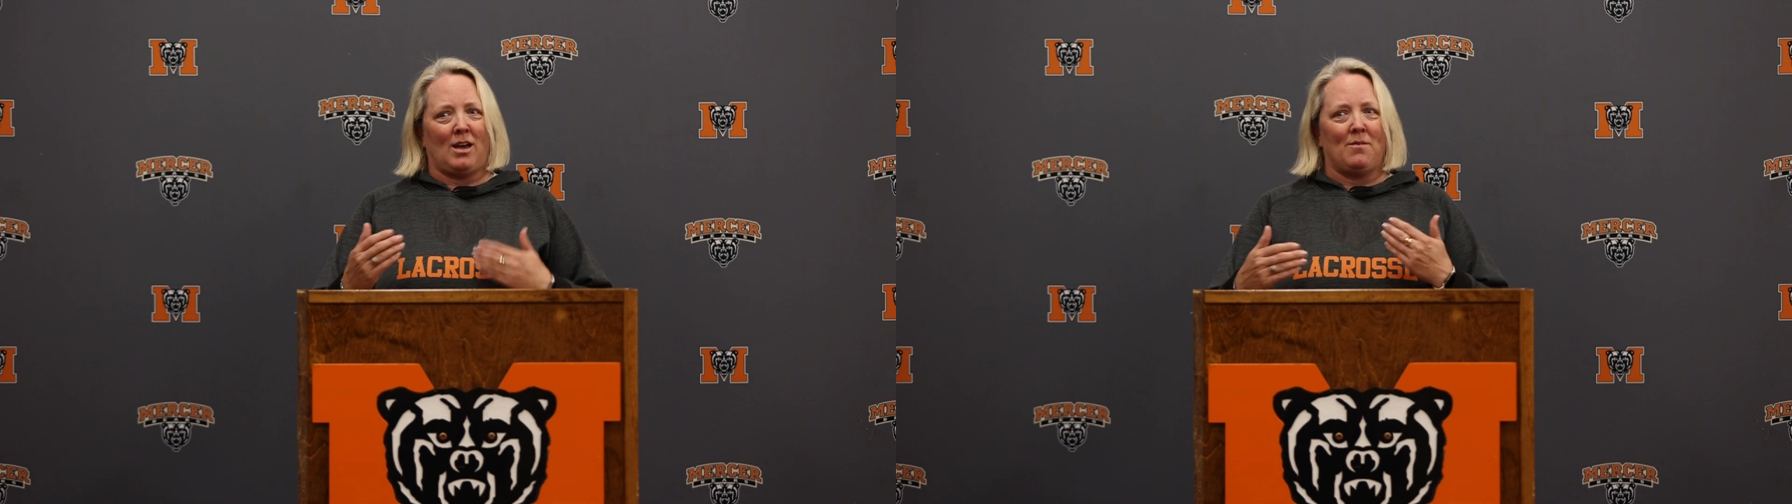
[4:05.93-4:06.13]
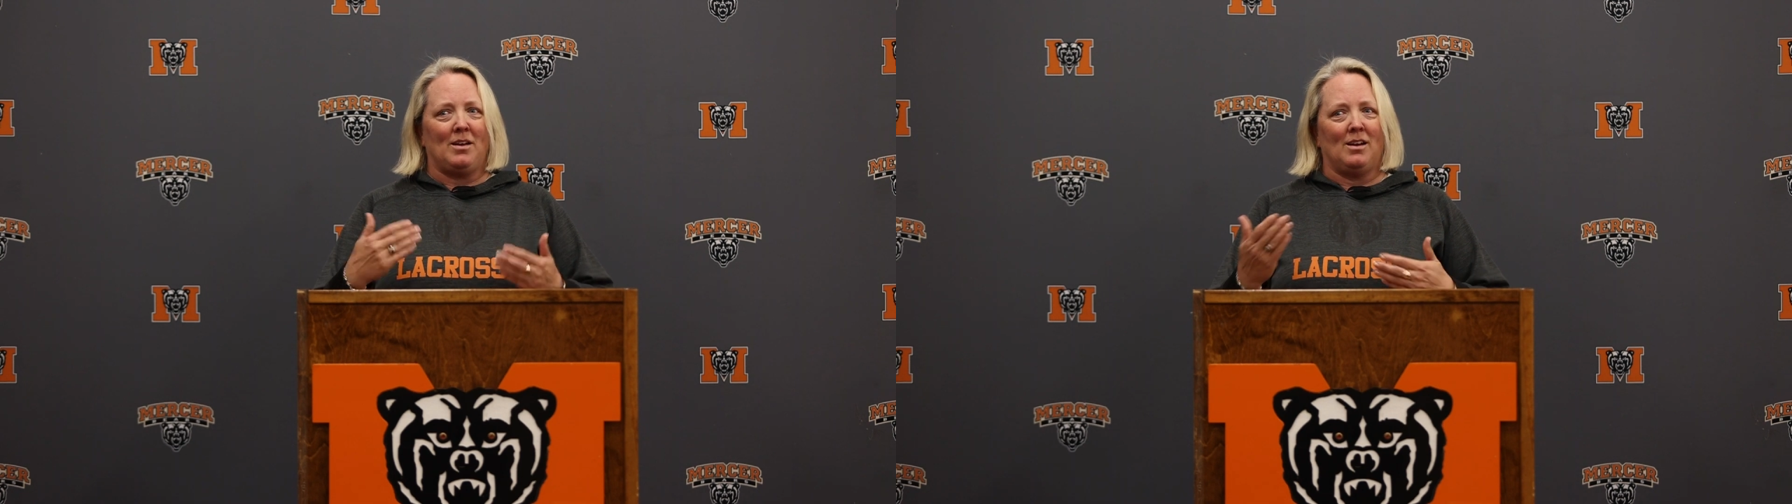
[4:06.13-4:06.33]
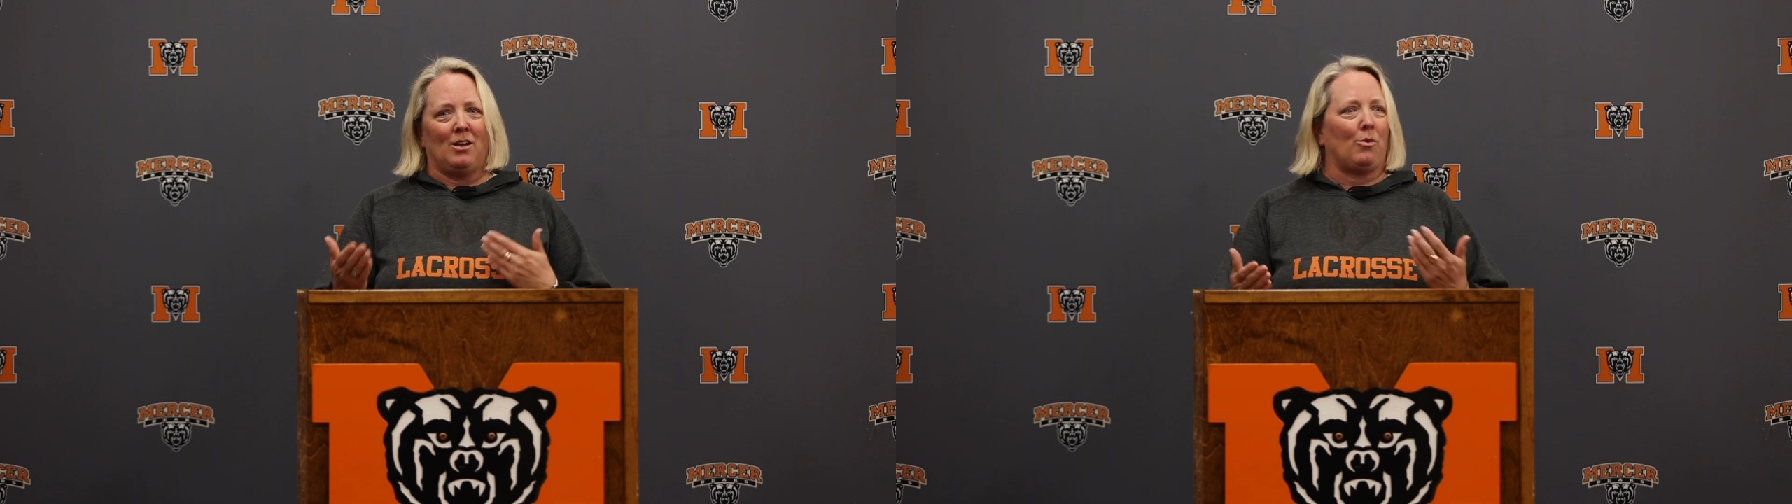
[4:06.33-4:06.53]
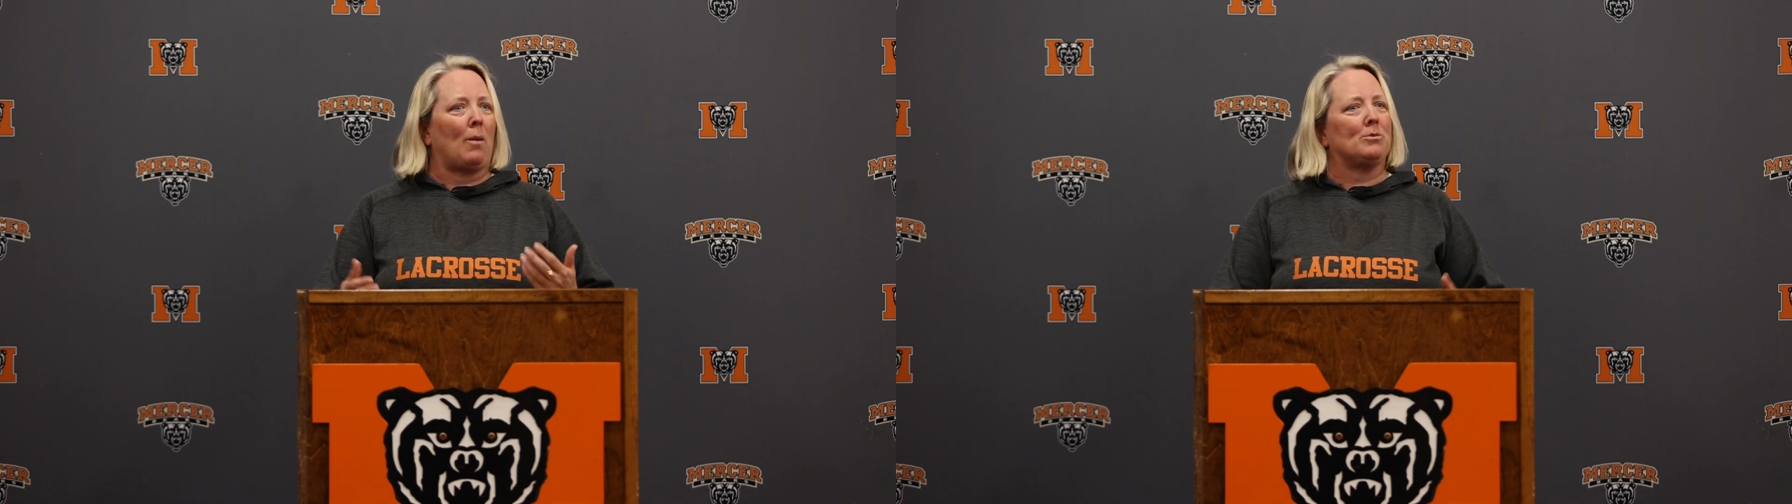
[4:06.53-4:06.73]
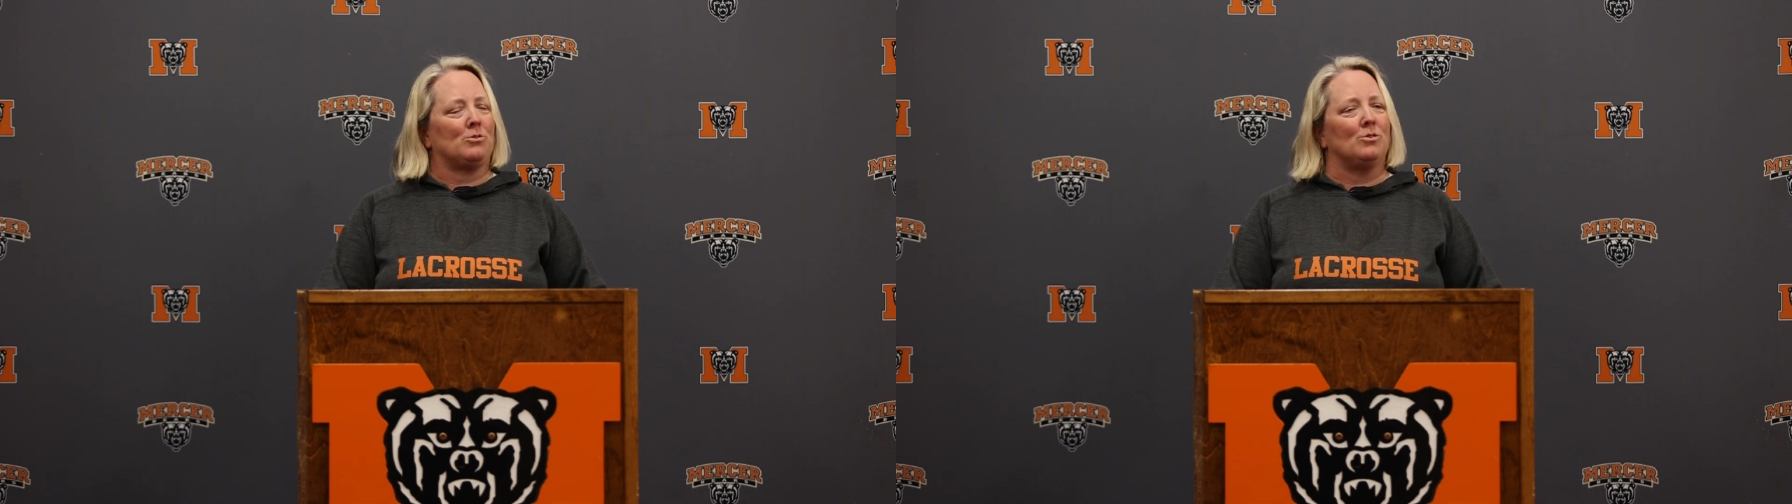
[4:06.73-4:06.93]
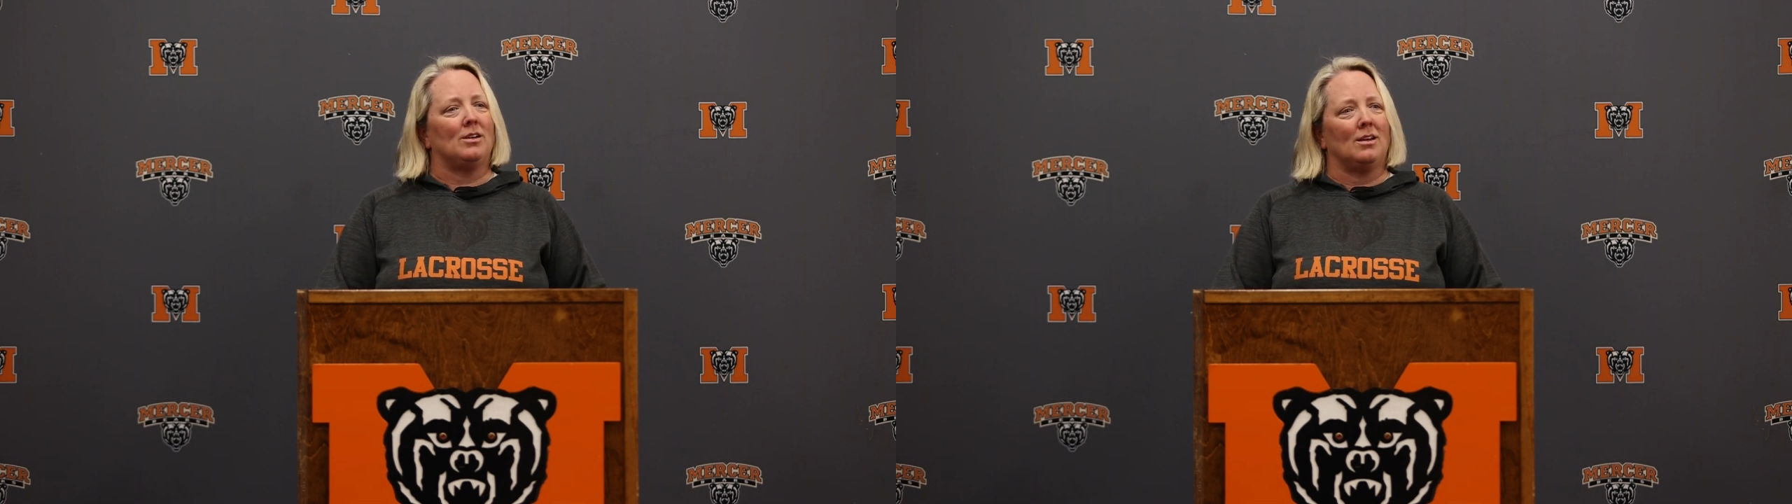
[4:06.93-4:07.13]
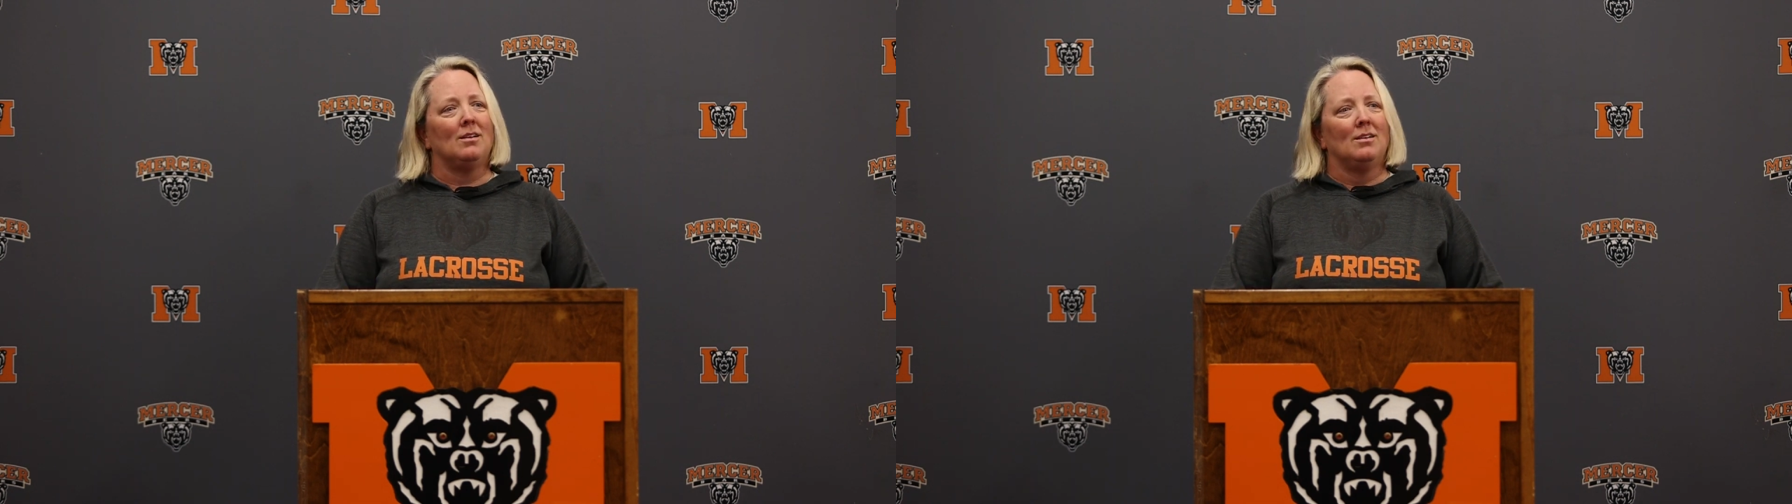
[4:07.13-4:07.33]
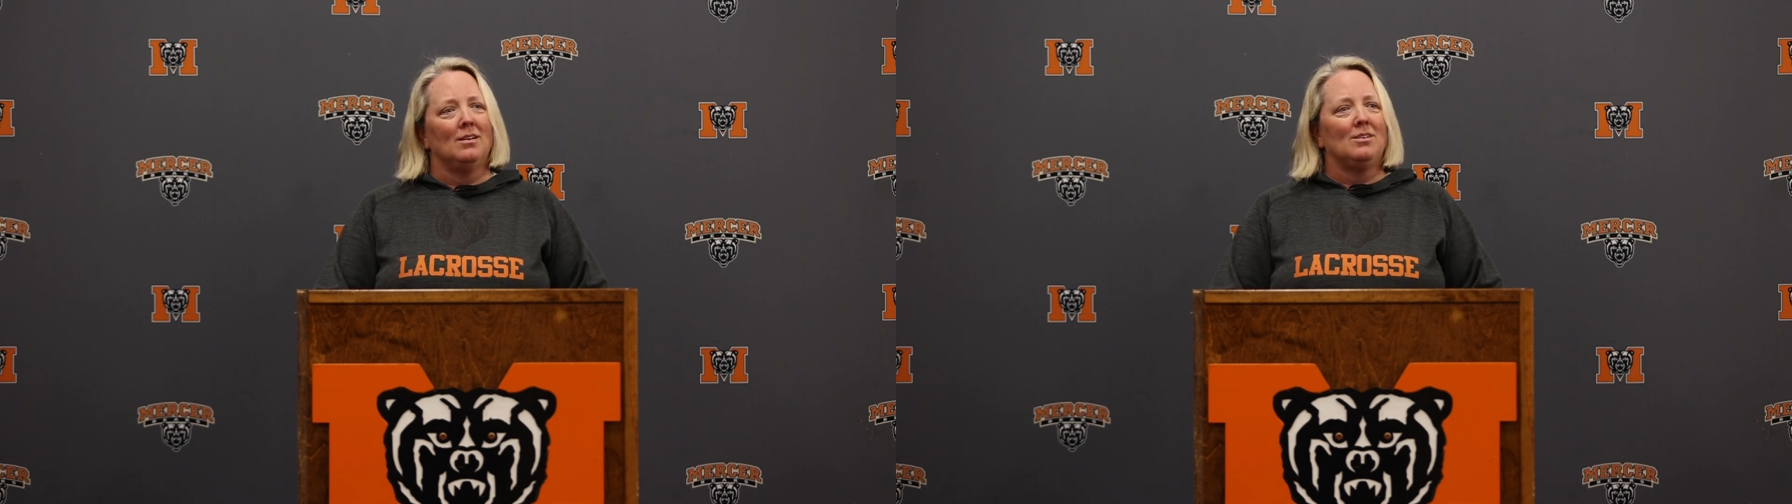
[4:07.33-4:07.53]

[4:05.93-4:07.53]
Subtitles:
having another opportunity